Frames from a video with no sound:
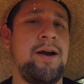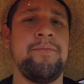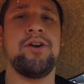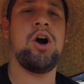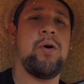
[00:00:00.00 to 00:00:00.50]
I'm
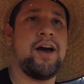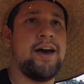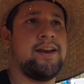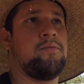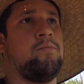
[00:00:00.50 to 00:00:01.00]
gonna go
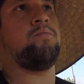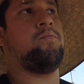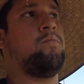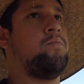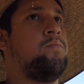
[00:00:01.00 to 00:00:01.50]
ahead and
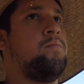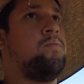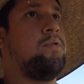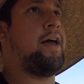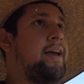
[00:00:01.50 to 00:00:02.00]

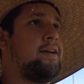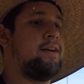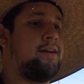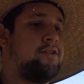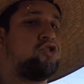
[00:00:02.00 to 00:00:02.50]
like
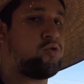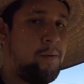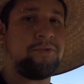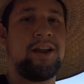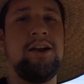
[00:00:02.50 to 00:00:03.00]
strip
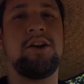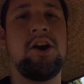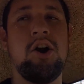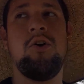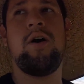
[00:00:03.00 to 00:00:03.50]
the clear
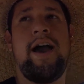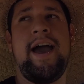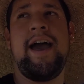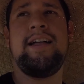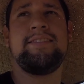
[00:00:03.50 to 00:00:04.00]
coat
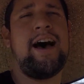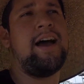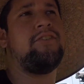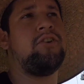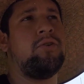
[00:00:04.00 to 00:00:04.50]
and
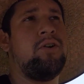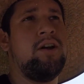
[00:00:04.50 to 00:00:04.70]
either